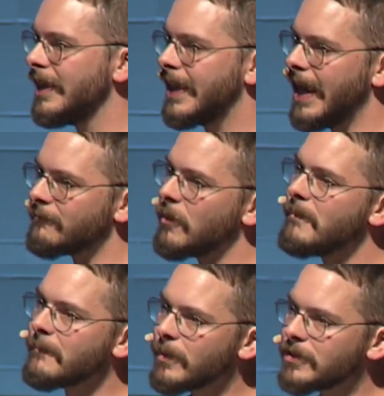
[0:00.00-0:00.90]
can't
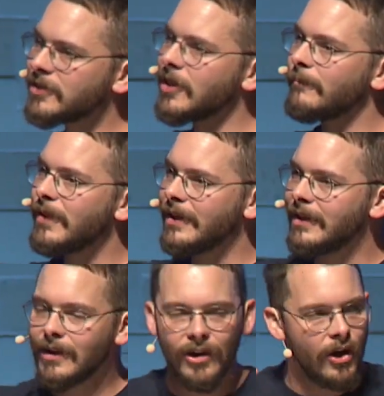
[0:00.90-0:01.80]
remember something
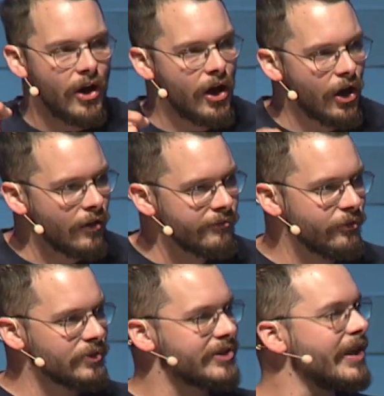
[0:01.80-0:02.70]

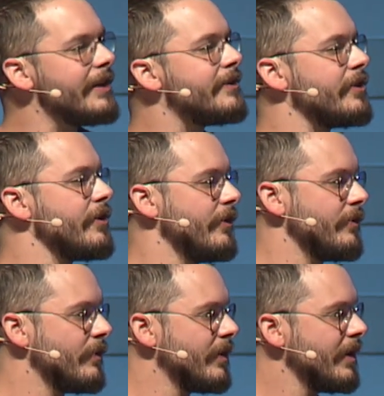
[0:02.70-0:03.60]
harmful said to
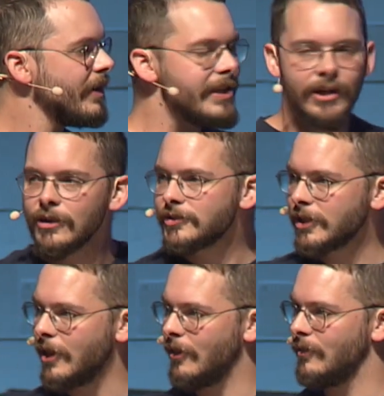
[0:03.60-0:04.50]
you years
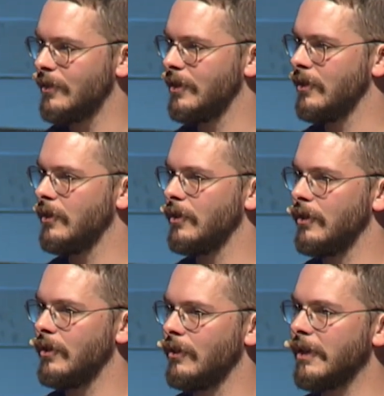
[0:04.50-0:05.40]
ago?
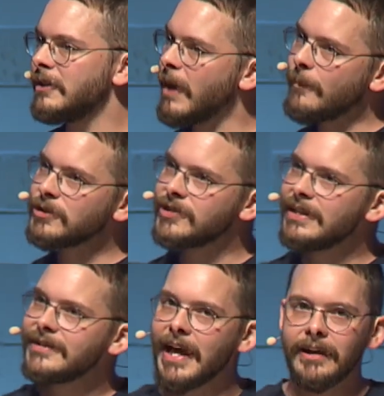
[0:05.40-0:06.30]
Right, the Bible
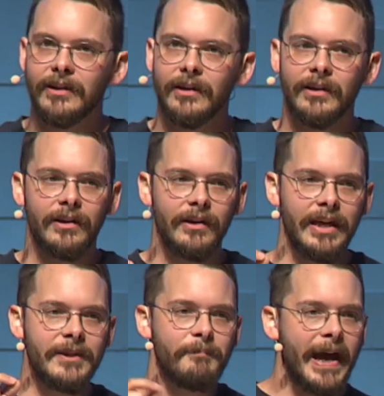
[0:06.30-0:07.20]
says that
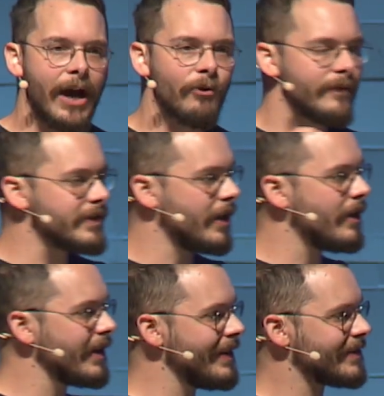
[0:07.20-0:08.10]
in the power of the
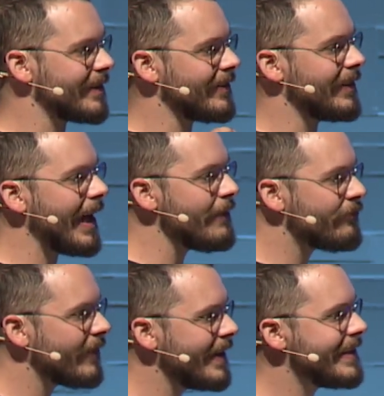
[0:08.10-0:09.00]
tongue is
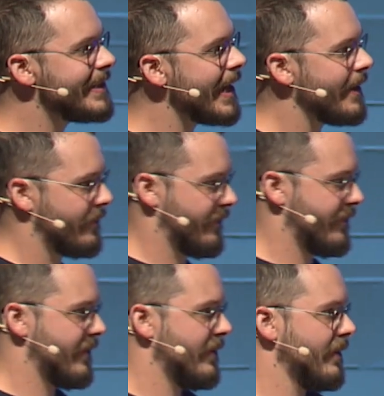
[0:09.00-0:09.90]
life and death.
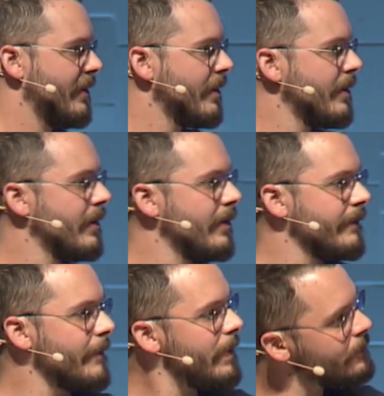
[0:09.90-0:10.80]

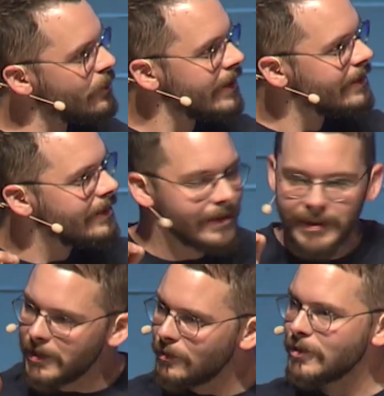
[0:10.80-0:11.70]
That people can
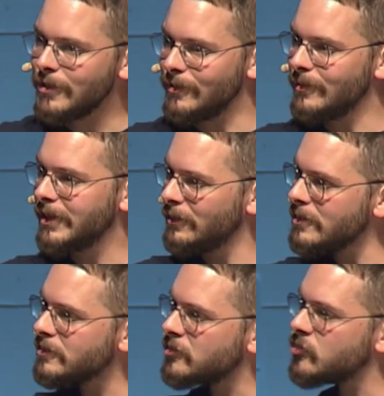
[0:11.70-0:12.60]
kill you, kill
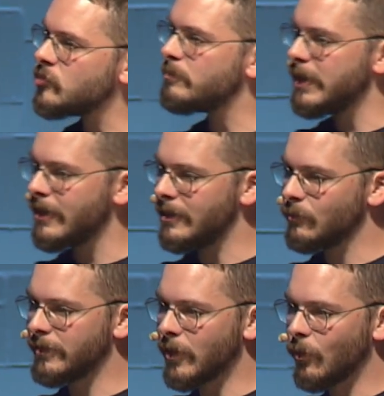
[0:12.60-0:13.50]
your spirit
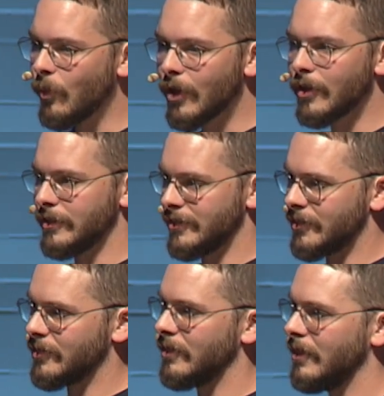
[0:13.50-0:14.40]
with their
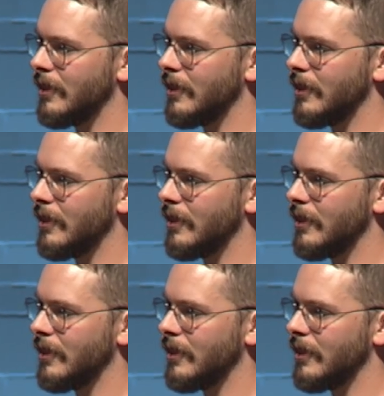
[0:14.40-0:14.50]
words.